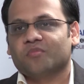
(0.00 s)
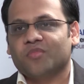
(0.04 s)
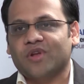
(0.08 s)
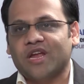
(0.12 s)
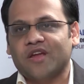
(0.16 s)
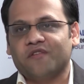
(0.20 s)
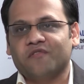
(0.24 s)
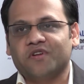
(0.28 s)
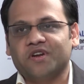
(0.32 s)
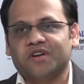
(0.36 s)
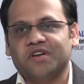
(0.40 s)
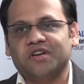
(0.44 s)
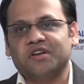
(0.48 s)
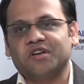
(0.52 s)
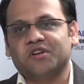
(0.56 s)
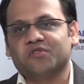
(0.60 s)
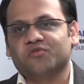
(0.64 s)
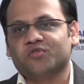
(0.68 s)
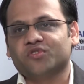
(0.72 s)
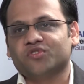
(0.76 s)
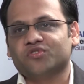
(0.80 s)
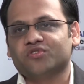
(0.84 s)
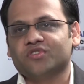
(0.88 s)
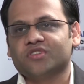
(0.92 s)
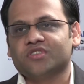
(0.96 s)
private
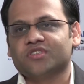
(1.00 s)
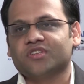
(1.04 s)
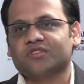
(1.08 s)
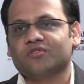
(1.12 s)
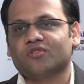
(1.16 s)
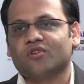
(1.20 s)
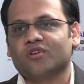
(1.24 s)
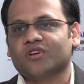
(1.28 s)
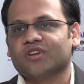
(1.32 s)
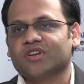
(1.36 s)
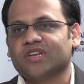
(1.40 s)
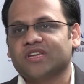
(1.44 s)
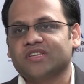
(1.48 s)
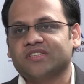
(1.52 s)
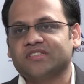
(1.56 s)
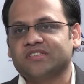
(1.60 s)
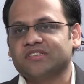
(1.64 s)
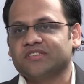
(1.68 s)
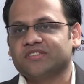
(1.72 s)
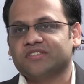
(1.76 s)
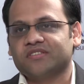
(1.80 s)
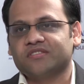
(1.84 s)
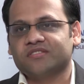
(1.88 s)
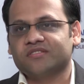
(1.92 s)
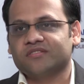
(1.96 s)
individuals and
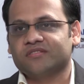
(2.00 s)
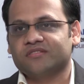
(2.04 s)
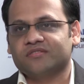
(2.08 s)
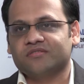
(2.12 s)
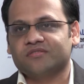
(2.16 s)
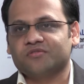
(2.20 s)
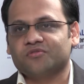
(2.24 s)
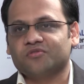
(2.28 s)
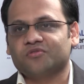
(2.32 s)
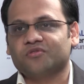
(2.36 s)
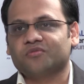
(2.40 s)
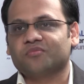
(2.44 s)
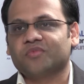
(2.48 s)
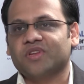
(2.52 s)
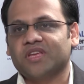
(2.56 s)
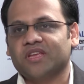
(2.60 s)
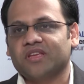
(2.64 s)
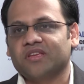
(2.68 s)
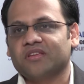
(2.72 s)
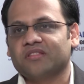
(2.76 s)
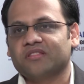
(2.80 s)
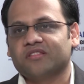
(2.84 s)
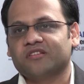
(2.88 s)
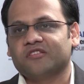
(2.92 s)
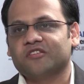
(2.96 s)
organizations you know
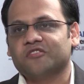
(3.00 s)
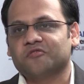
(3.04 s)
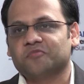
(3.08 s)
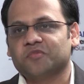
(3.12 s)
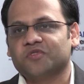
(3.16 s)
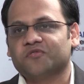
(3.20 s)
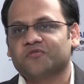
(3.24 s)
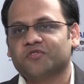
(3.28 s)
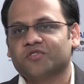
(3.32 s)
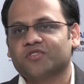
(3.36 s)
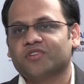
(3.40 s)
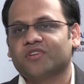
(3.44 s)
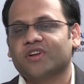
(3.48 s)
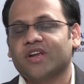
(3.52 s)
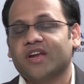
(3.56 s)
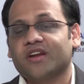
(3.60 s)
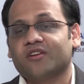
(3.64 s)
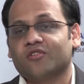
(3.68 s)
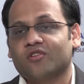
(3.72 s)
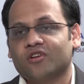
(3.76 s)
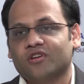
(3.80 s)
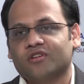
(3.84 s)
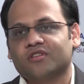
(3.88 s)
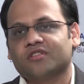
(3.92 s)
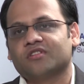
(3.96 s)
taking the government for the
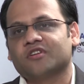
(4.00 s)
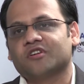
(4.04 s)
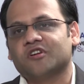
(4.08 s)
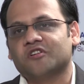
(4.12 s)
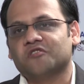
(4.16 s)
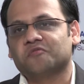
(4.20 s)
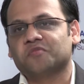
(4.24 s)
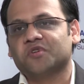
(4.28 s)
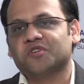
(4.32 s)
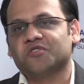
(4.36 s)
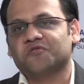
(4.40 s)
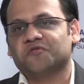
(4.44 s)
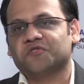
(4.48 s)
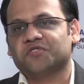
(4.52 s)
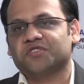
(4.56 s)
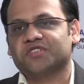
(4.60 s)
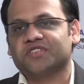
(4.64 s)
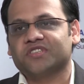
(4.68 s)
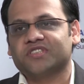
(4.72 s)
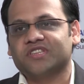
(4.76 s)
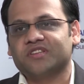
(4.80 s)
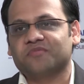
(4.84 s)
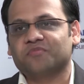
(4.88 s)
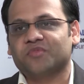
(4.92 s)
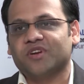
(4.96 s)
right or the government
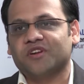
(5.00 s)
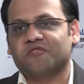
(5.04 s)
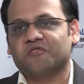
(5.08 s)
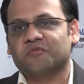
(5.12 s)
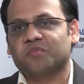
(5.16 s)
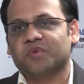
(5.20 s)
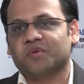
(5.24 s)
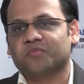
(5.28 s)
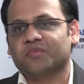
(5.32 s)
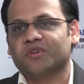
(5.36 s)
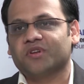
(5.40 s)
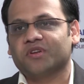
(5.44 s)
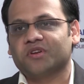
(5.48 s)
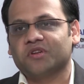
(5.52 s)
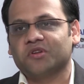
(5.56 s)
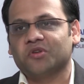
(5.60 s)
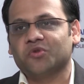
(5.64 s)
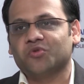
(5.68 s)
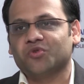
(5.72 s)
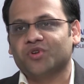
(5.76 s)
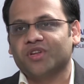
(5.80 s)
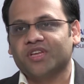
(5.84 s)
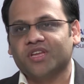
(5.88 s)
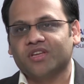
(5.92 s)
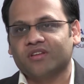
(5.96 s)
officials and private people
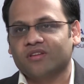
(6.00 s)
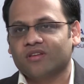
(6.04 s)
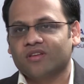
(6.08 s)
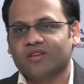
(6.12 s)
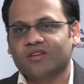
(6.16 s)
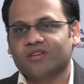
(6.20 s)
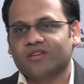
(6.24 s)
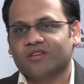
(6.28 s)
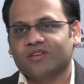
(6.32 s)
colluding